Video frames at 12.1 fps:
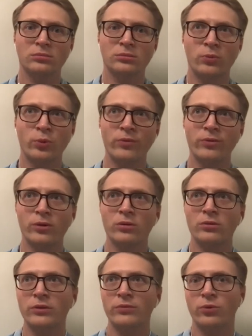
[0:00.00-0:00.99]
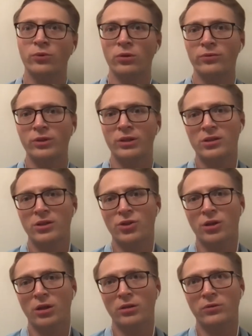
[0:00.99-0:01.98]
we were involved in such
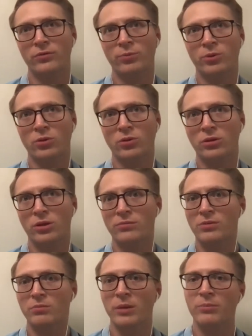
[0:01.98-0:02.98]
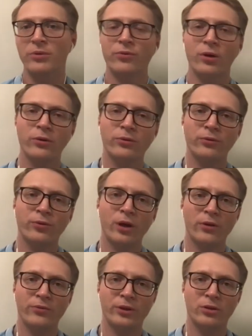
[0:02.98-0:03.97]
kind of programs maybe
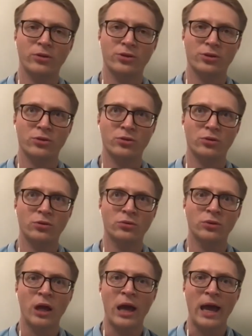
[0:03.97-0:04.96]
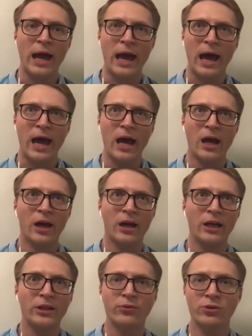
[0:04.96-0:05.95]
5 years ago.
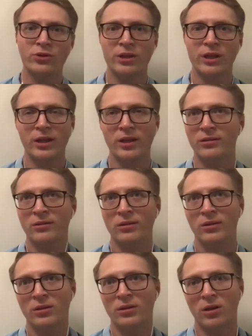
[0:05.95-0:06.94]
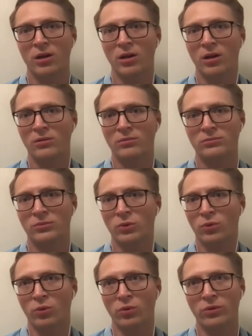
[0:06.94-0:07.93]
It was taking
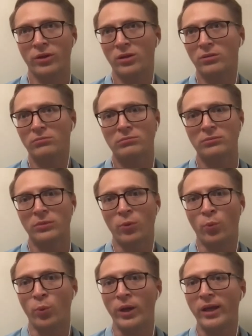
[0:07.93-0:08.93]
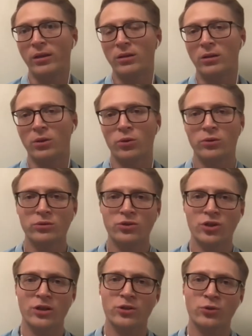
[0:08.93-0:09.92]
all the weekend long
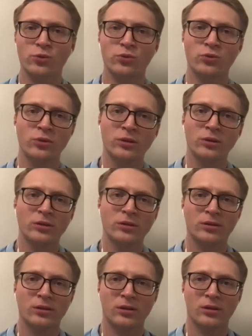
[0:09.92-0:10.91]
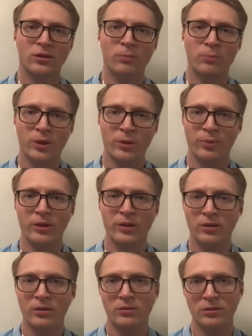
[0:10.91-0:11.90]
just to
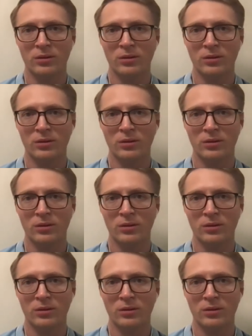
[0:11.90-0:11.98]
prepare